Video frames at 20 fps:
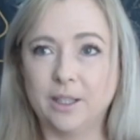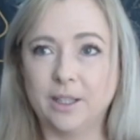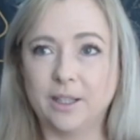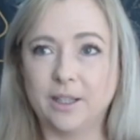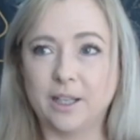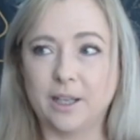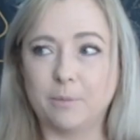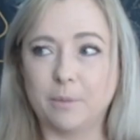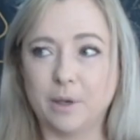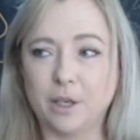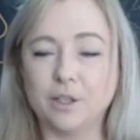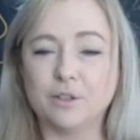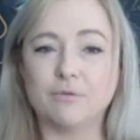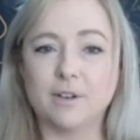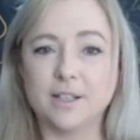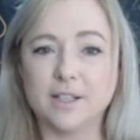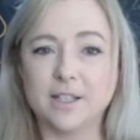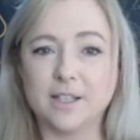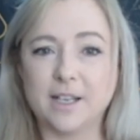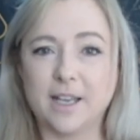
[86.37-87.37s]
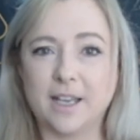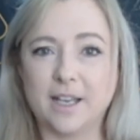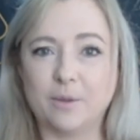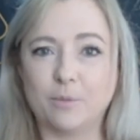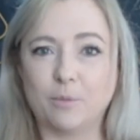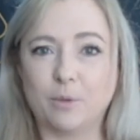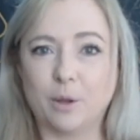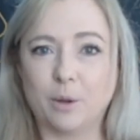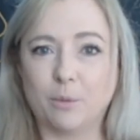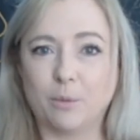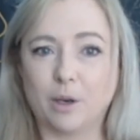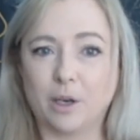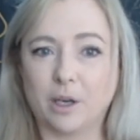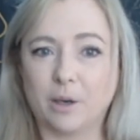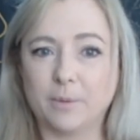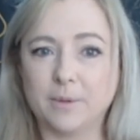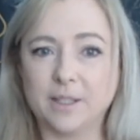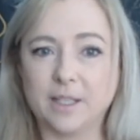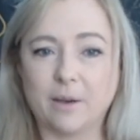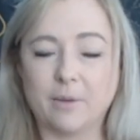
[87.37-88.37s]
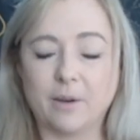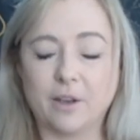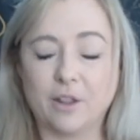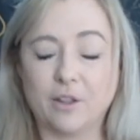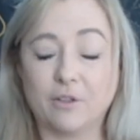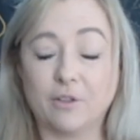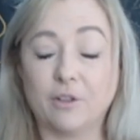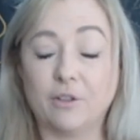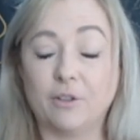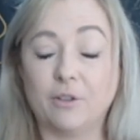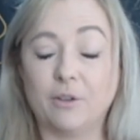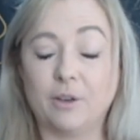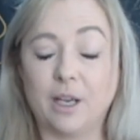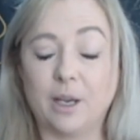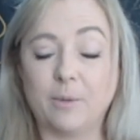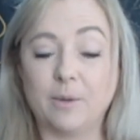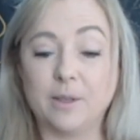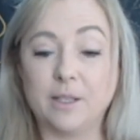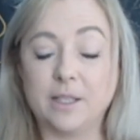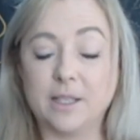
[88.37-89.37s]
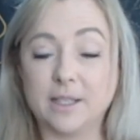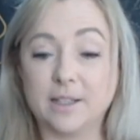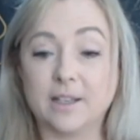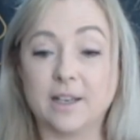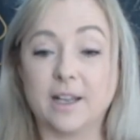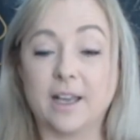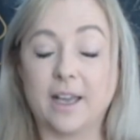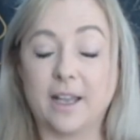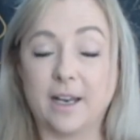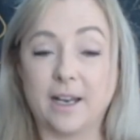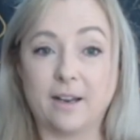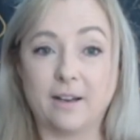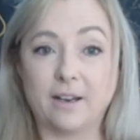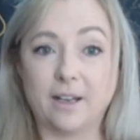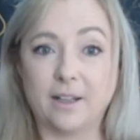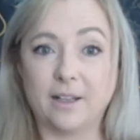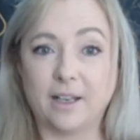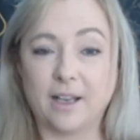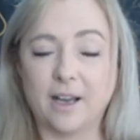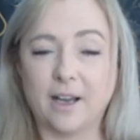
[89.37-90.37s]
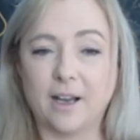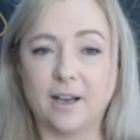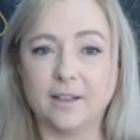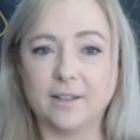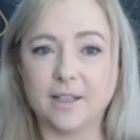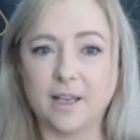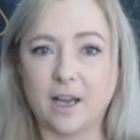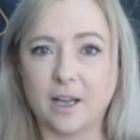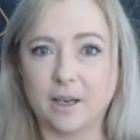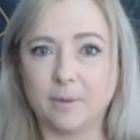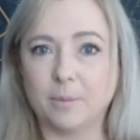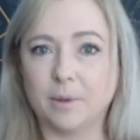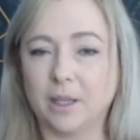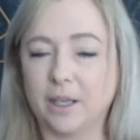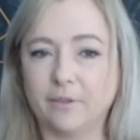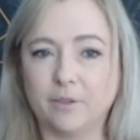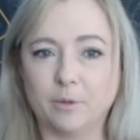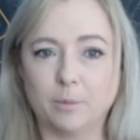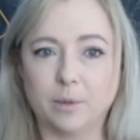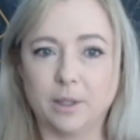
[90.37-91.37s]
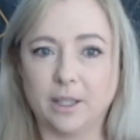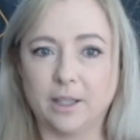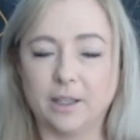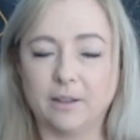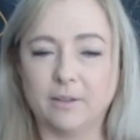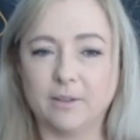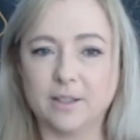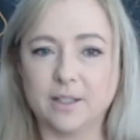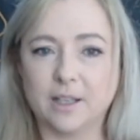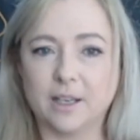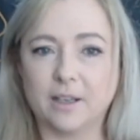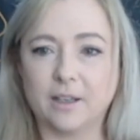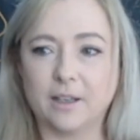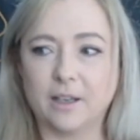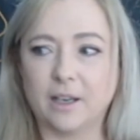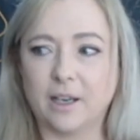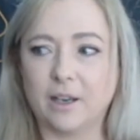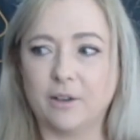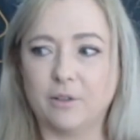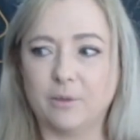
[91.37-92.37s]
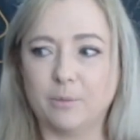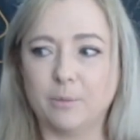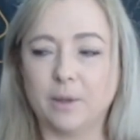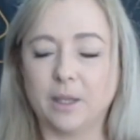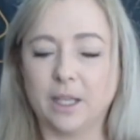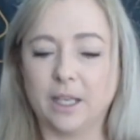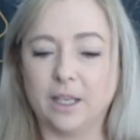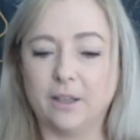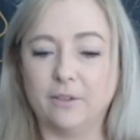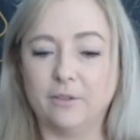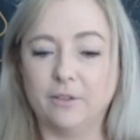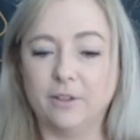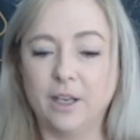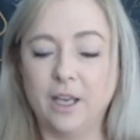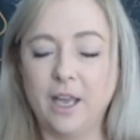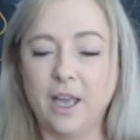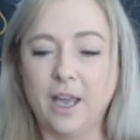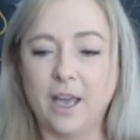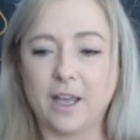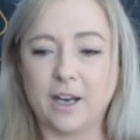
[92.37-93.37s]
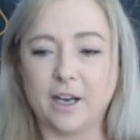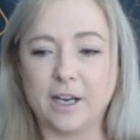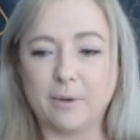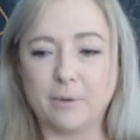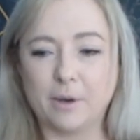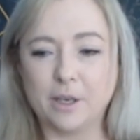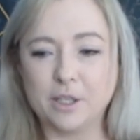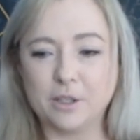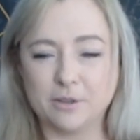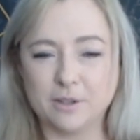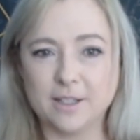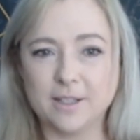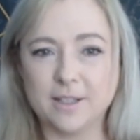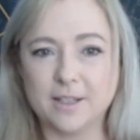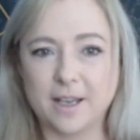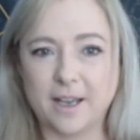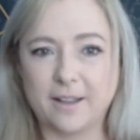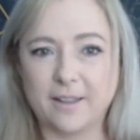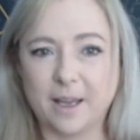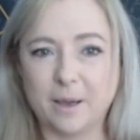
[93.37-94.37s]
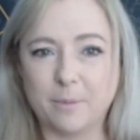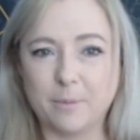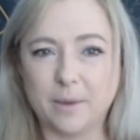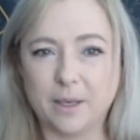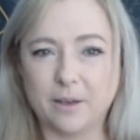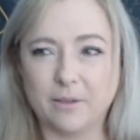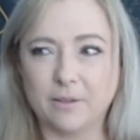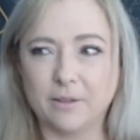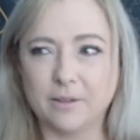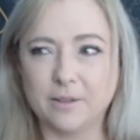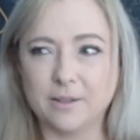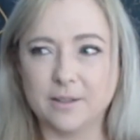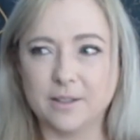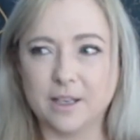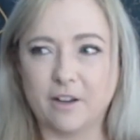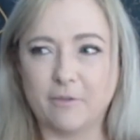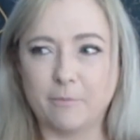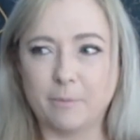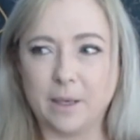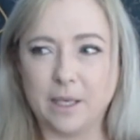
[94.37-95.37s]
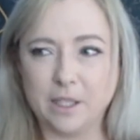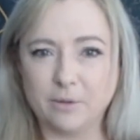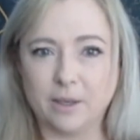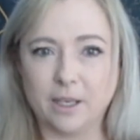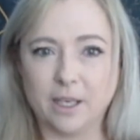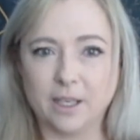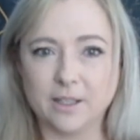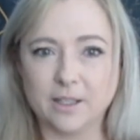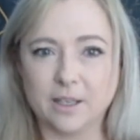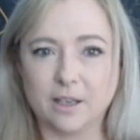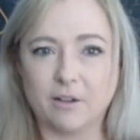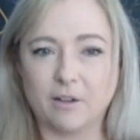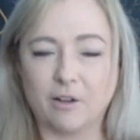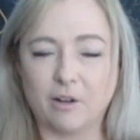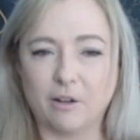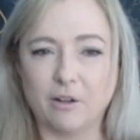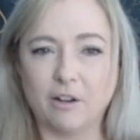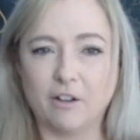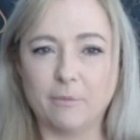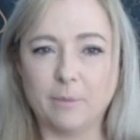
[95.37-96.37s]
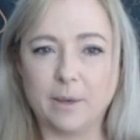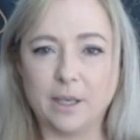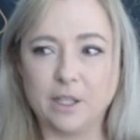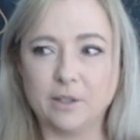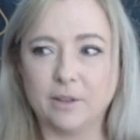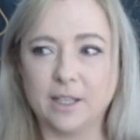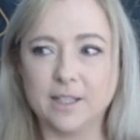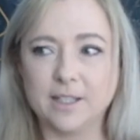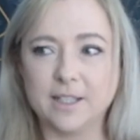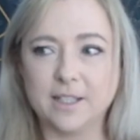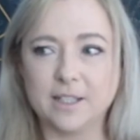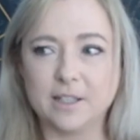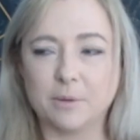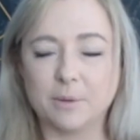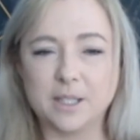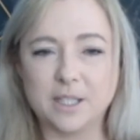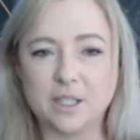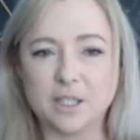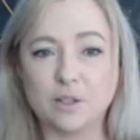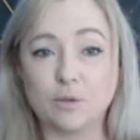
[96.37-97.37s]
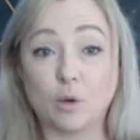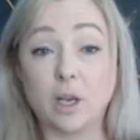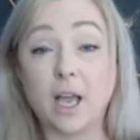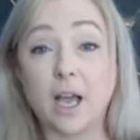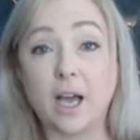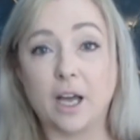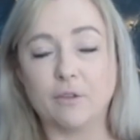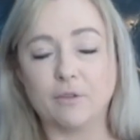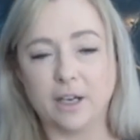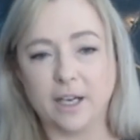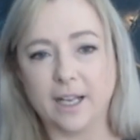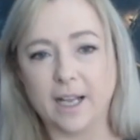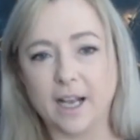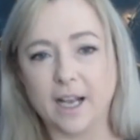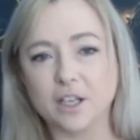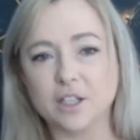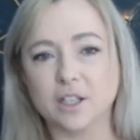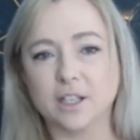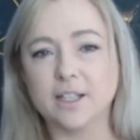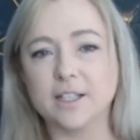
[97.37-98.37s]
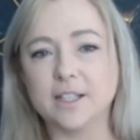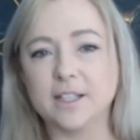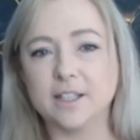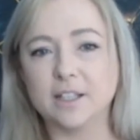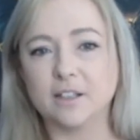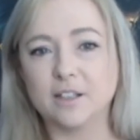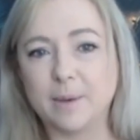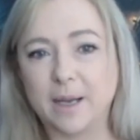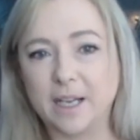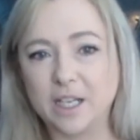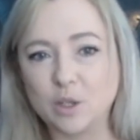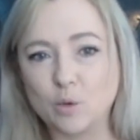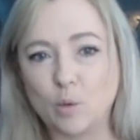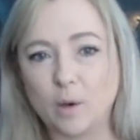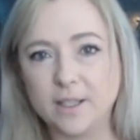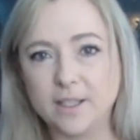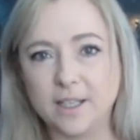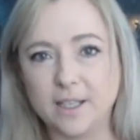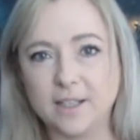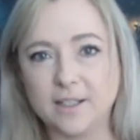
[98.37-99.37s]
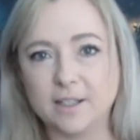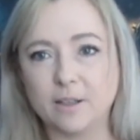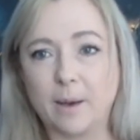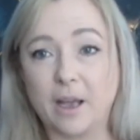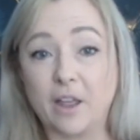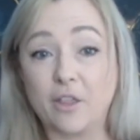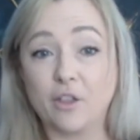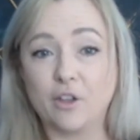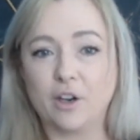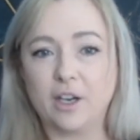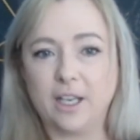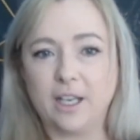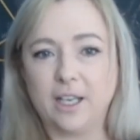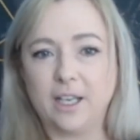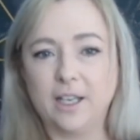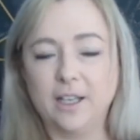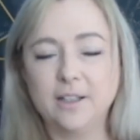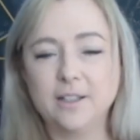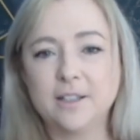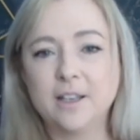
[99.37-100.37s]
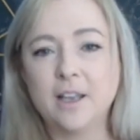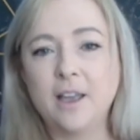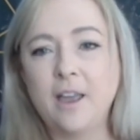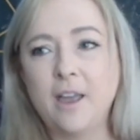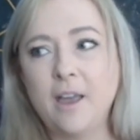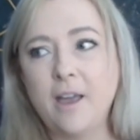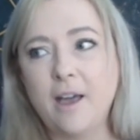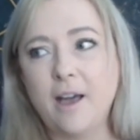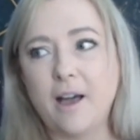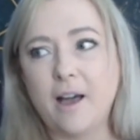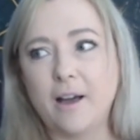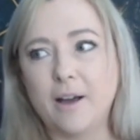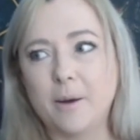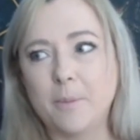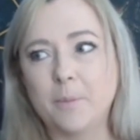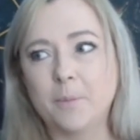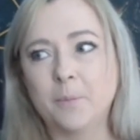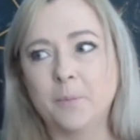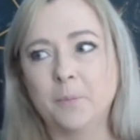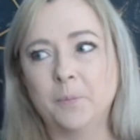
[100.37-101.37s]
that most resonated with what I was going through, it was just laid out in the cards unbelievably. It was like, I couldn't believe, and I know I shouldn't say that because I've been doing it so long. I've been doing it since I was card reading, actually, since I was about 20, so about 30 years. And